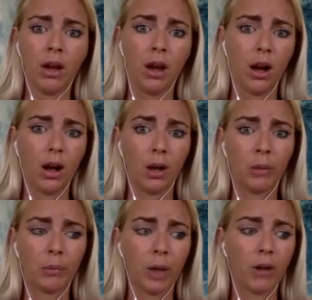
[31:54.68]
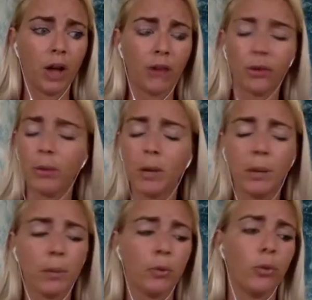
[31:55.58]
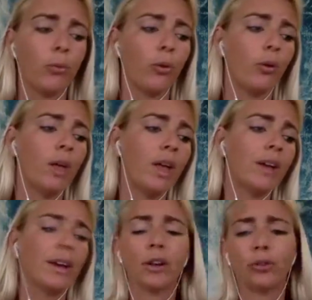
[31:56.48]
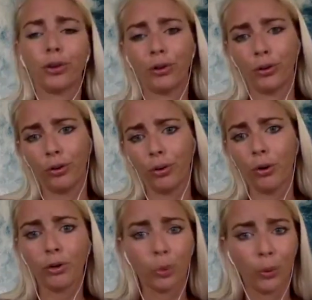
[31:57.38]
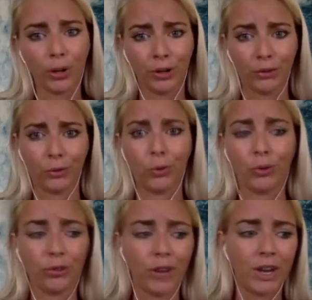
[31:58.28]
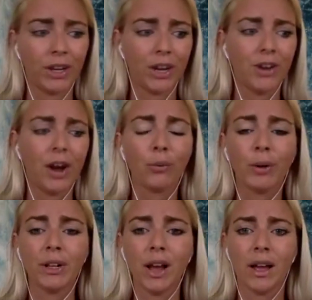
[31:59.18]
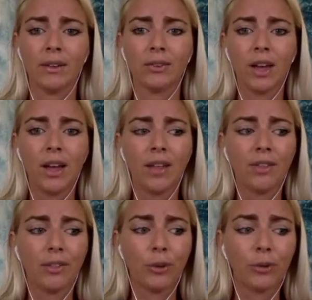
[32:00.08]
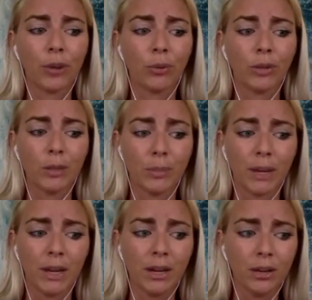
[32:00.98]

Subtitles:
A lot too many people will get a turtle or a tortoise or a snake and not realize that those get really big.